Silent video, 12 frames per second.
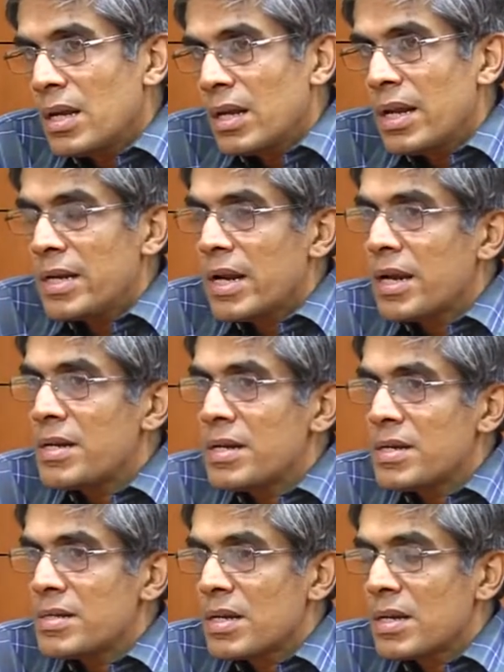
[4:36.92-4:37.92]
late
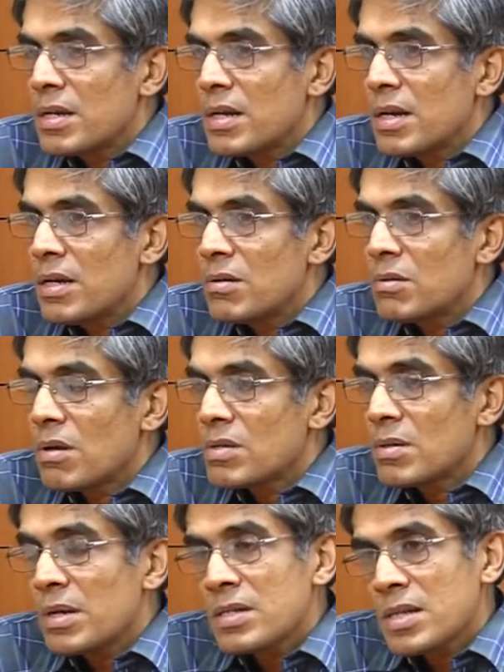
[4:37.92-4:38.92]
90s and early
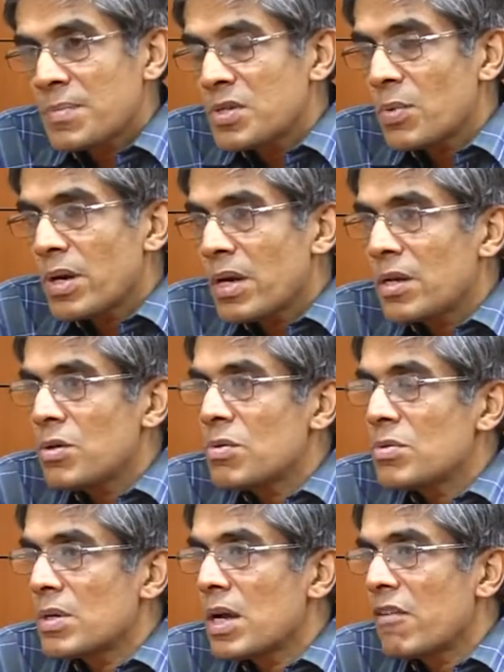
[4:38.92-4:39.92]
2000s, and subsequently due
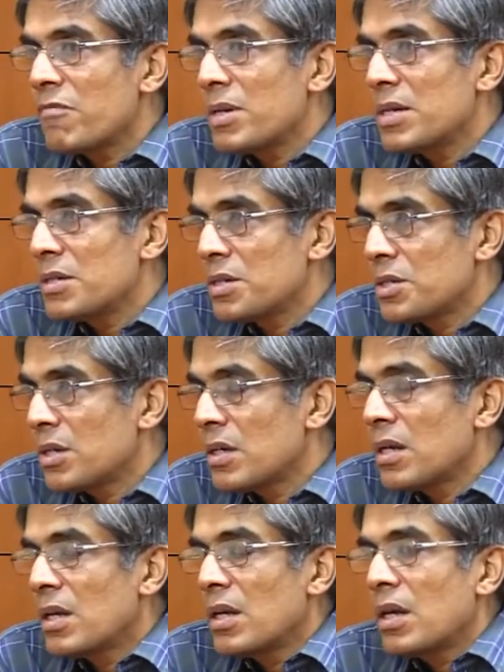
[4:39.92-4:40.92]
to a government decision.
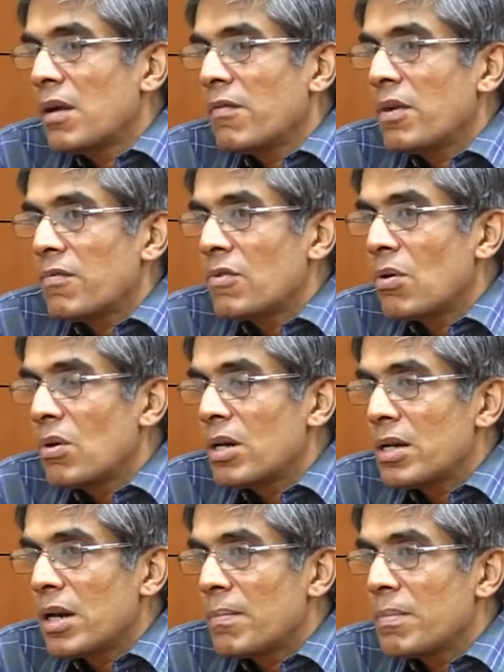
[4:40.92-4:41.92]
We have grown
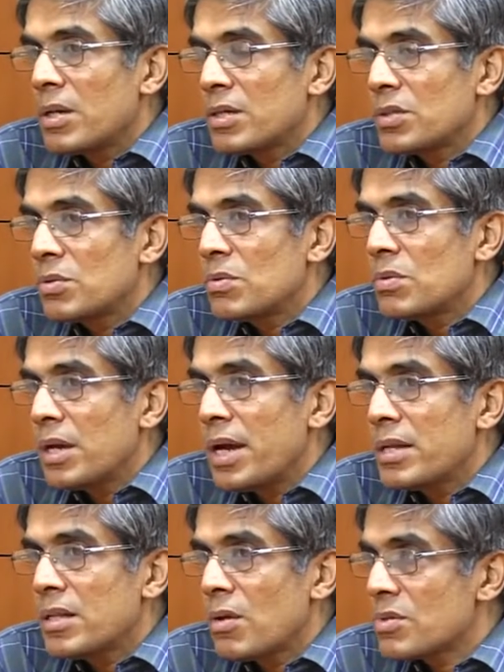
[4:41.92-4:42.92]
in numbers to
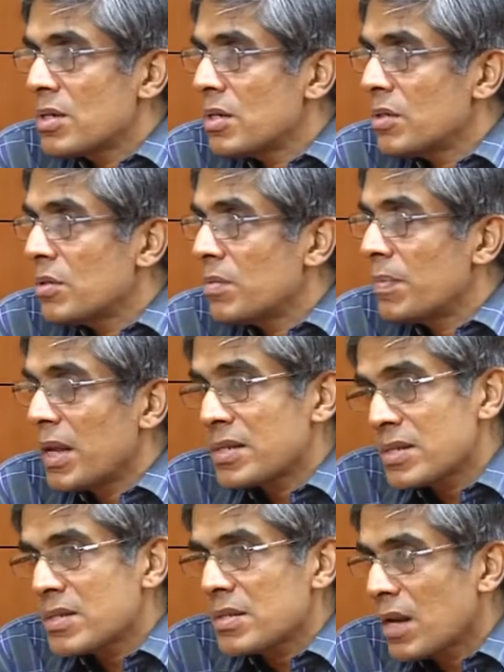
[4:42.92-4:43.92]
8,000
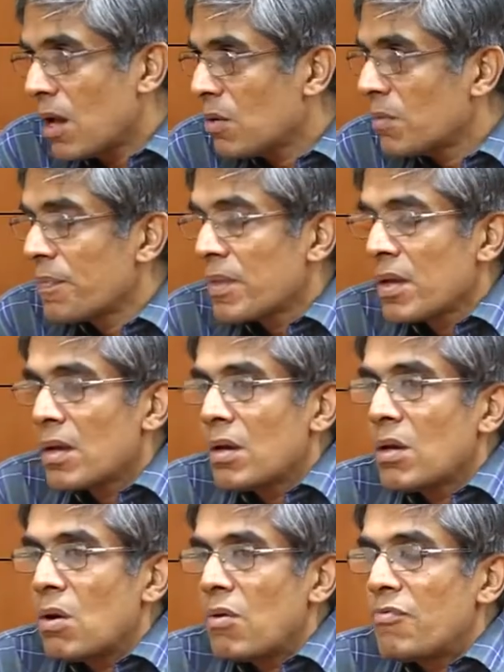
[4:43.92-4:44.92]
plus now,
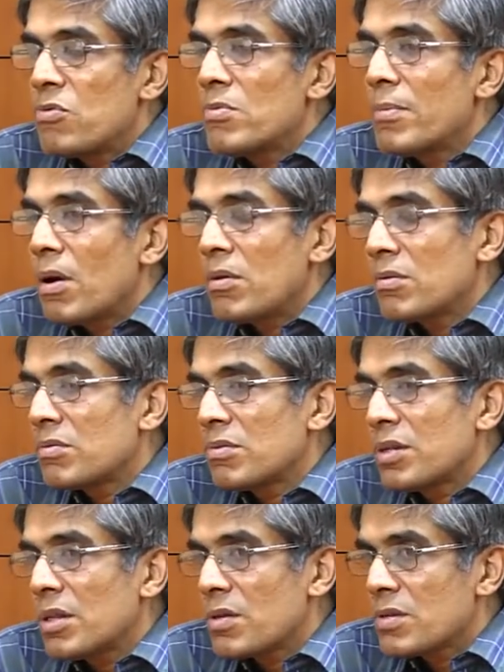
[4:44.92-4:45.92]
of whom about
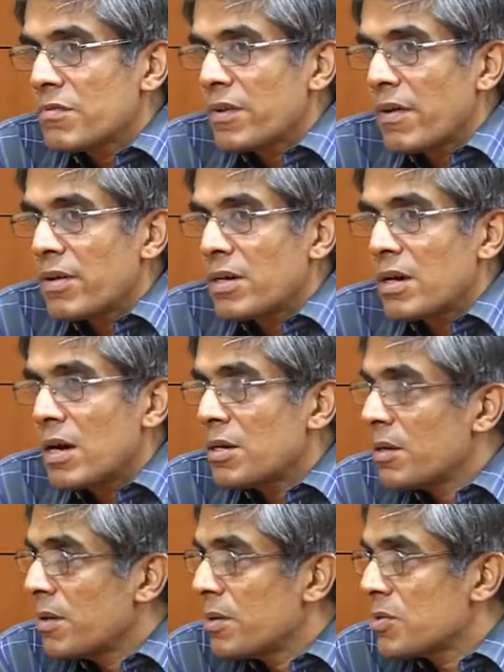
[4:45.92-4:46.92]
3,500 are
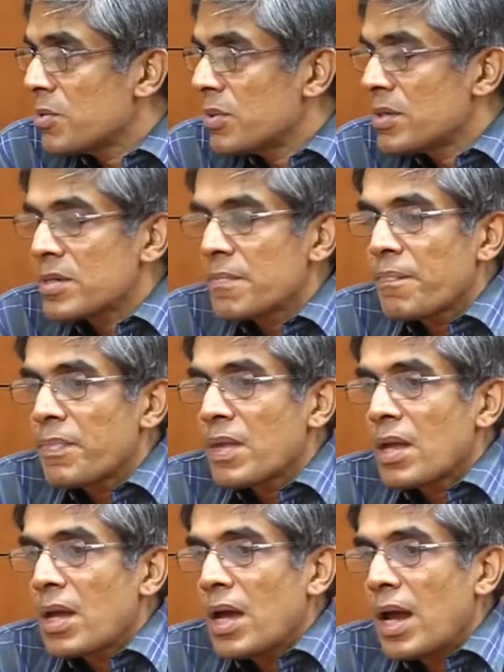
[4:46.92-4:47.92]
undergraduate students,
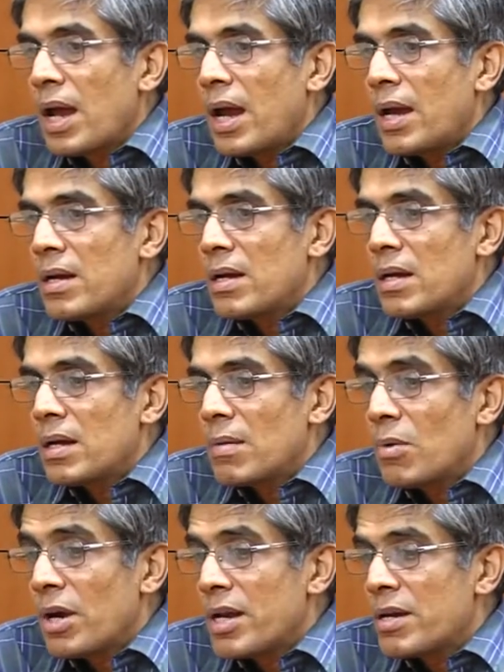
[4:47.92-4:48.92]
and
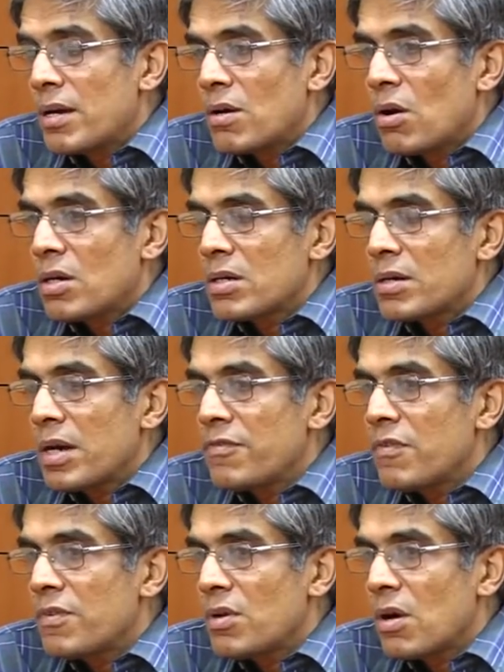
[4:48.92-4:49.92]
about
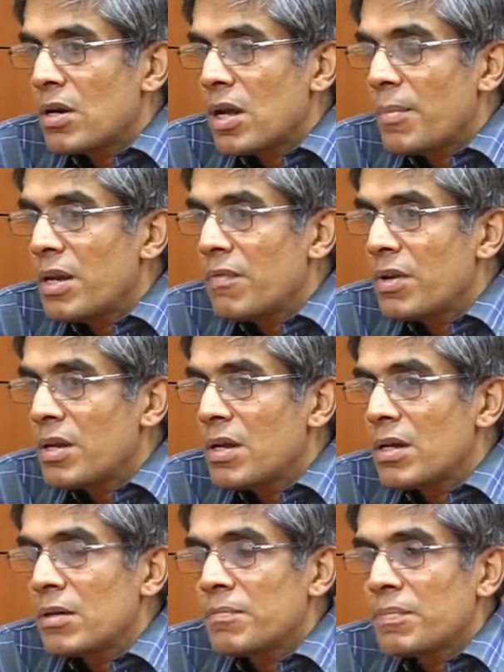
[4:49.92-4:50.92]
850 odd come in every
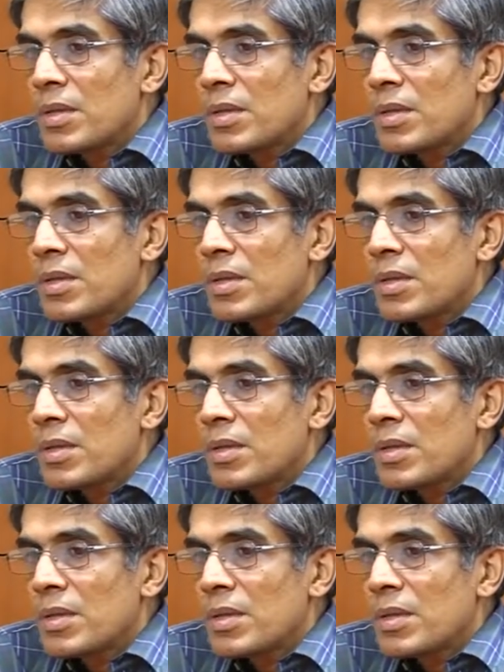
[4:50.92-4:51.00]
year.